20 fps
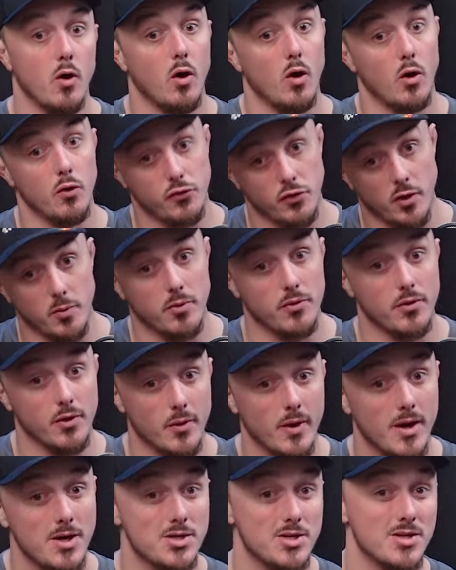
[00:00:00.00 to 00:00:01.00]
on top of the
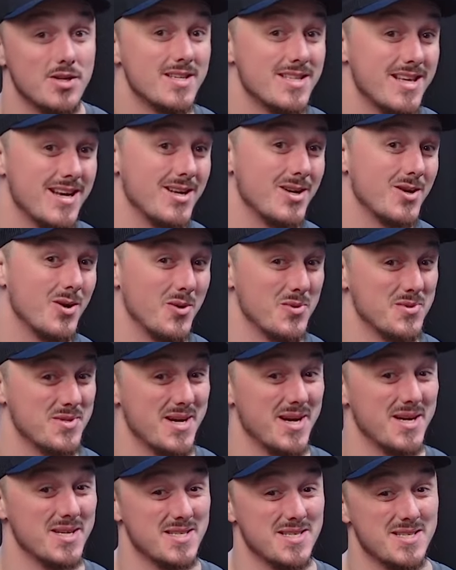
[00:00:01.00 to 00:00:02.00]
question, it's then
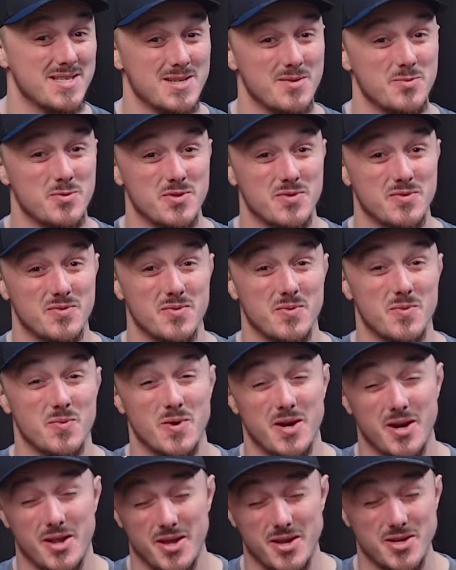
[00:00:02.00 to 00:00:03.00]
context in terms of
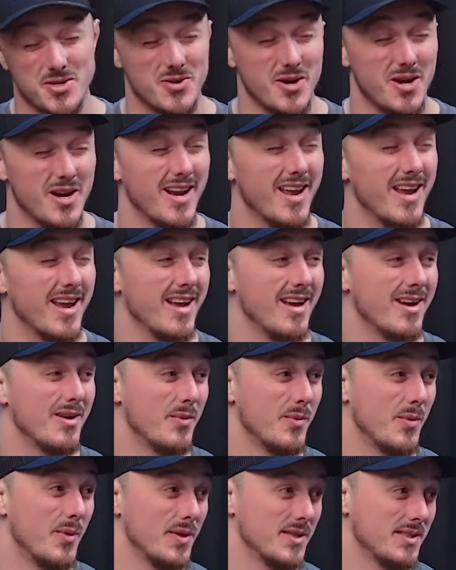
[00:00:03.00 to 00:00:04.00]
when are they training?
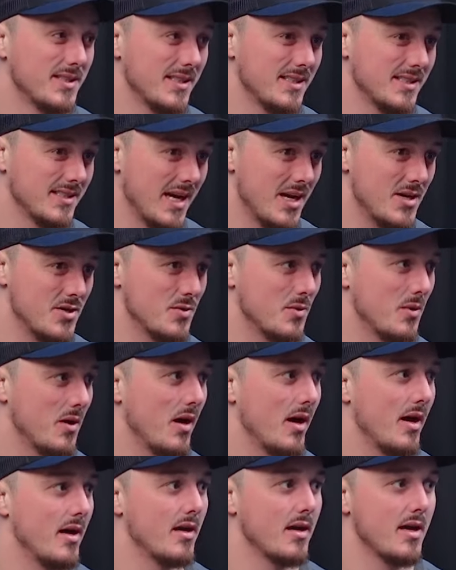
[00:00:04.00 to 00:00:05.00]
What's the schedule
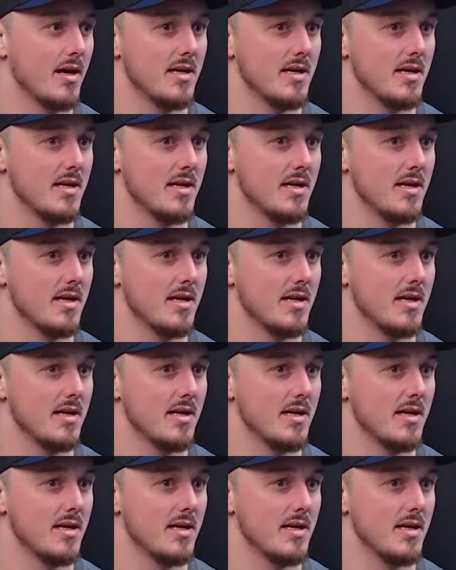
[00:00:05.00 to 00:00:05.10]
like?